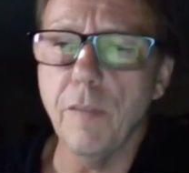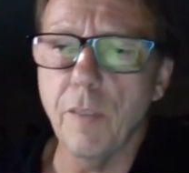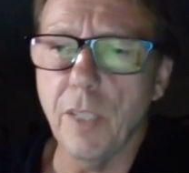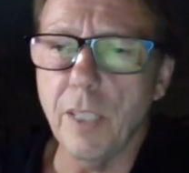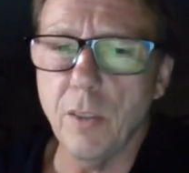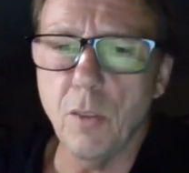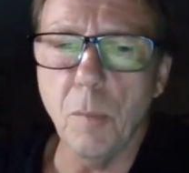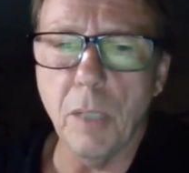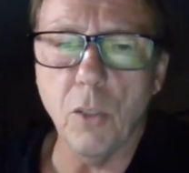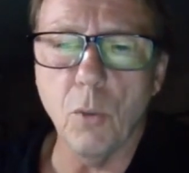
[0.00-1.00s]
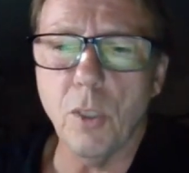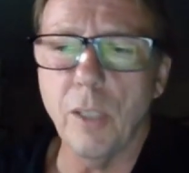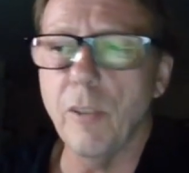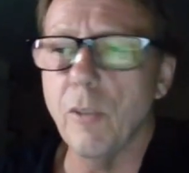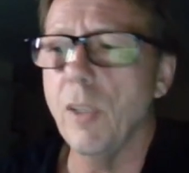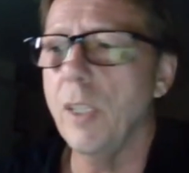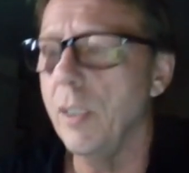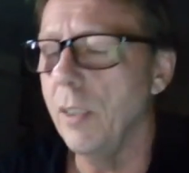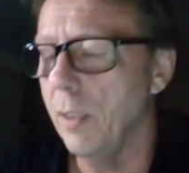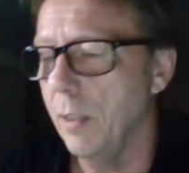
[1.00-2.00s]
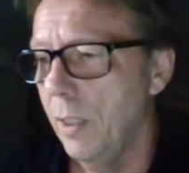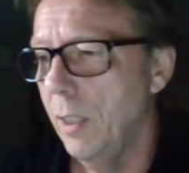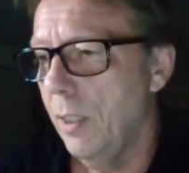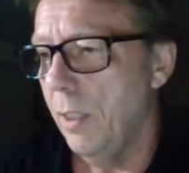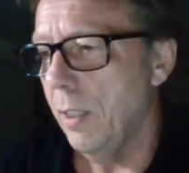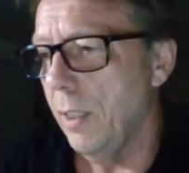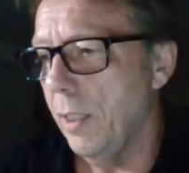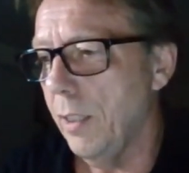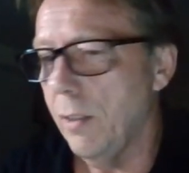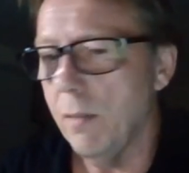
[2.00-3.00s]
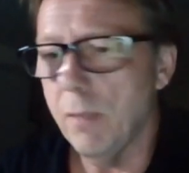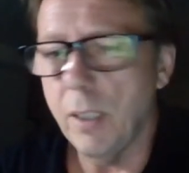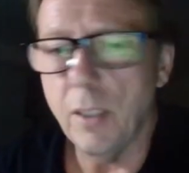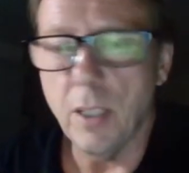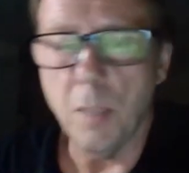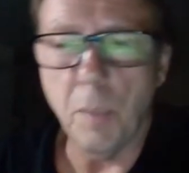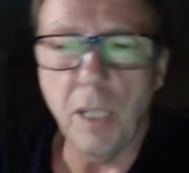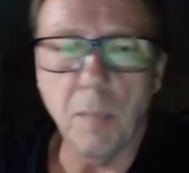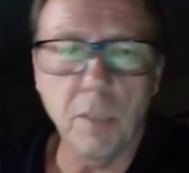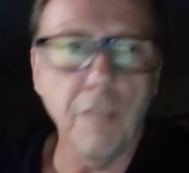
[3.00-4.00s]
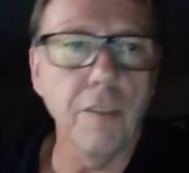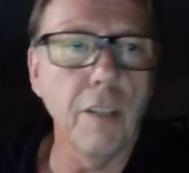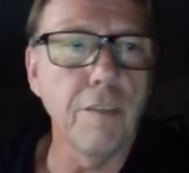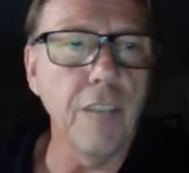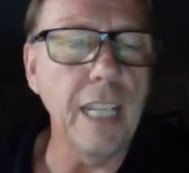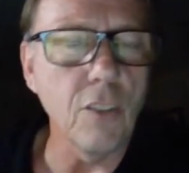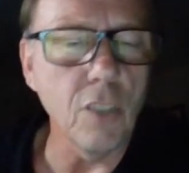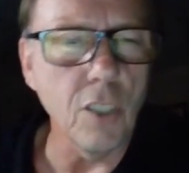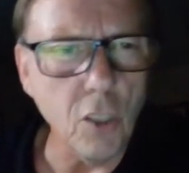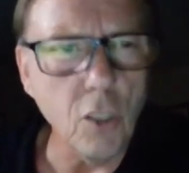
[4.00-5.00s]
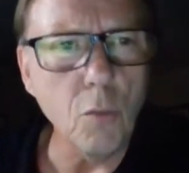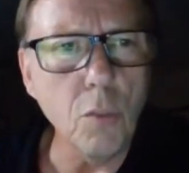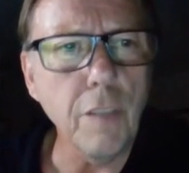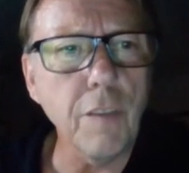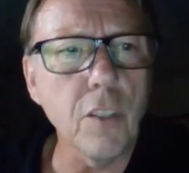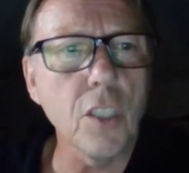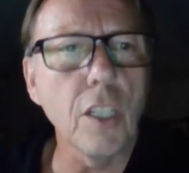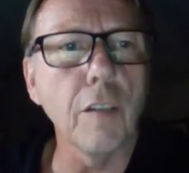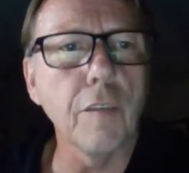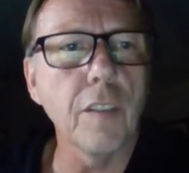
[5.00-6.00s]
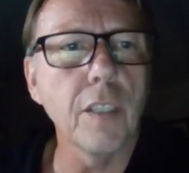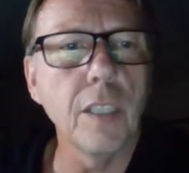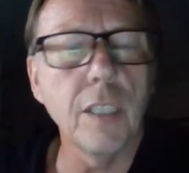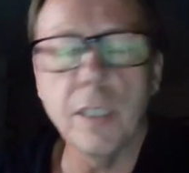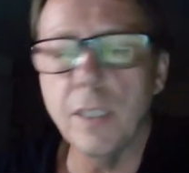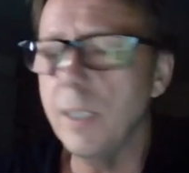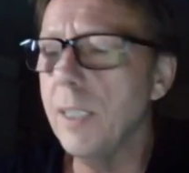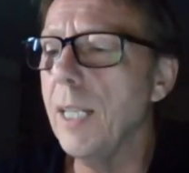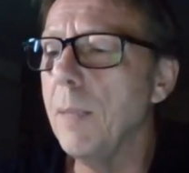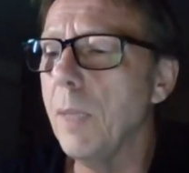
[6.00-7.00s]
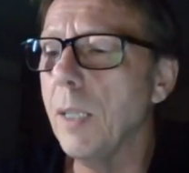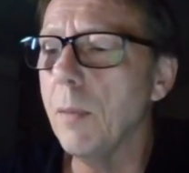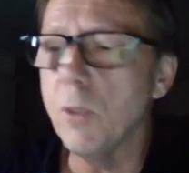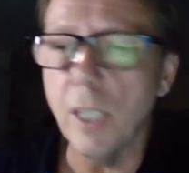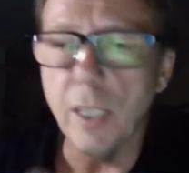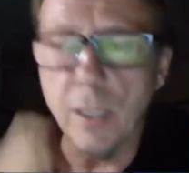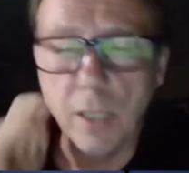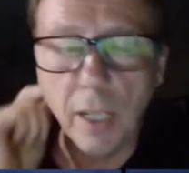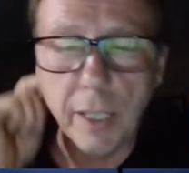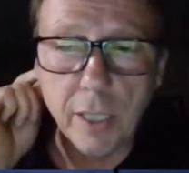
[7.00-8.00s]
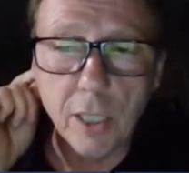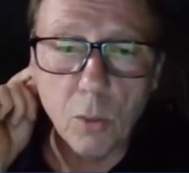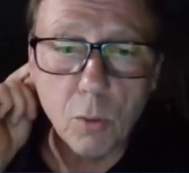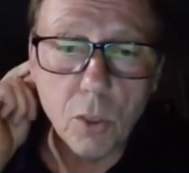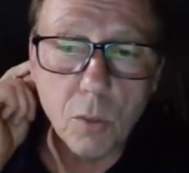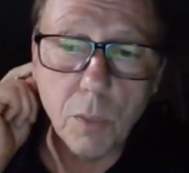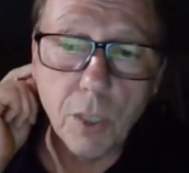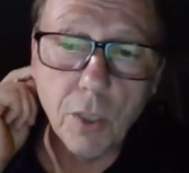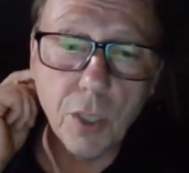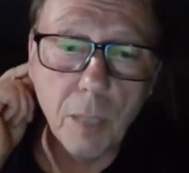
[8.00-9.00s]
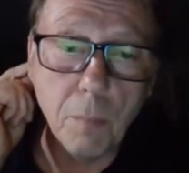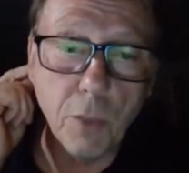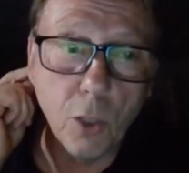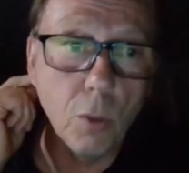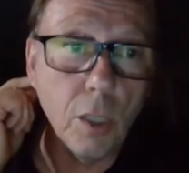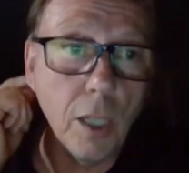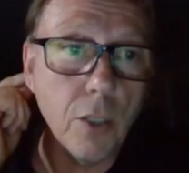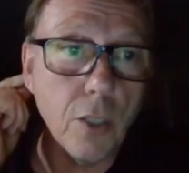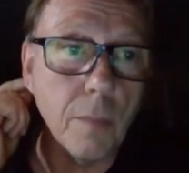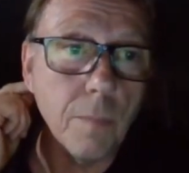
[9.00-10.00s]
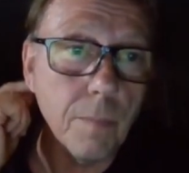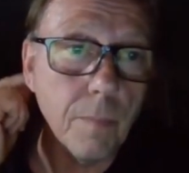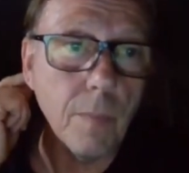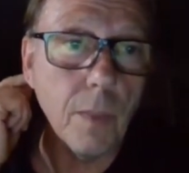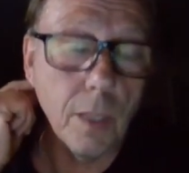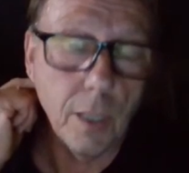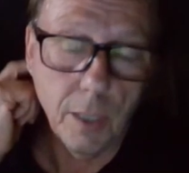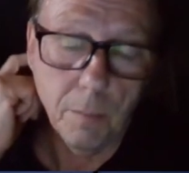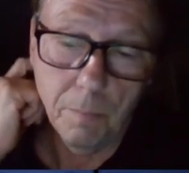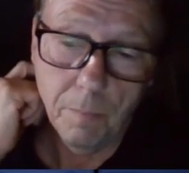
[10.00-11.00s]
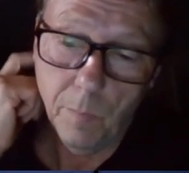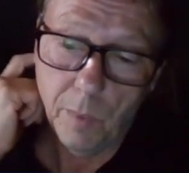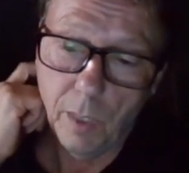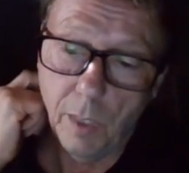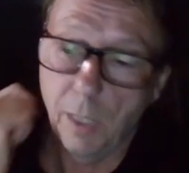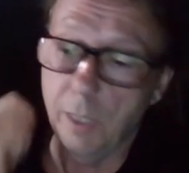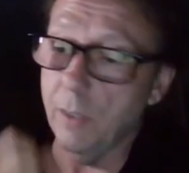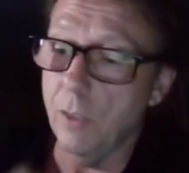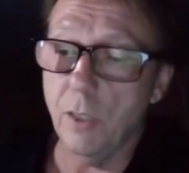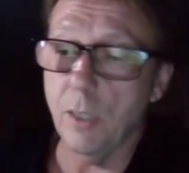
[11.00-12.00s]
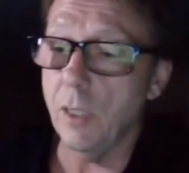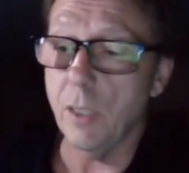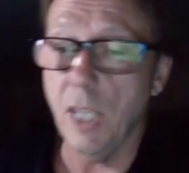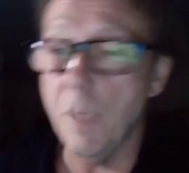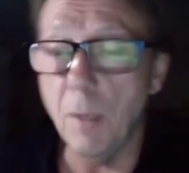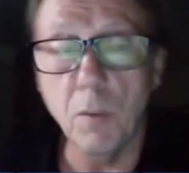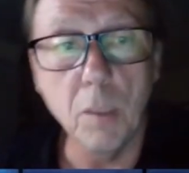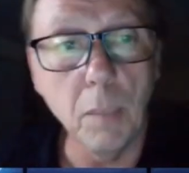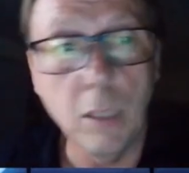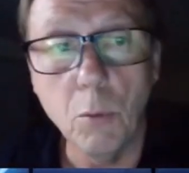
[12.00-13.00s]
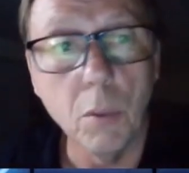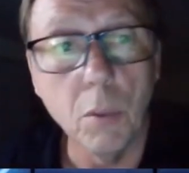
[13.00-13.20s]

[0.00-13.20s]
things. I was doing a bit of cross country running, and starting to pick up different events and do different stuff. And I was then diagnosed with throat cancer, and just came out with the blue.